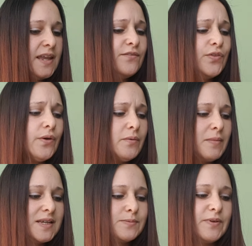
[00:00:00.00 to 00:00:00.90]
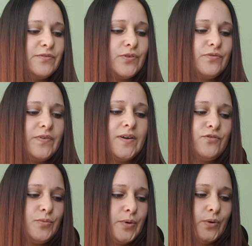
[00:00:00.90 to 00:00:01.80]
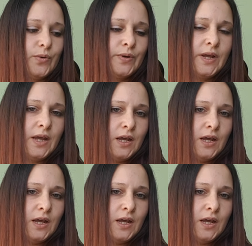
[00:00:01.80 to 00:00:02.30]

Even though it makes me feel vulnerable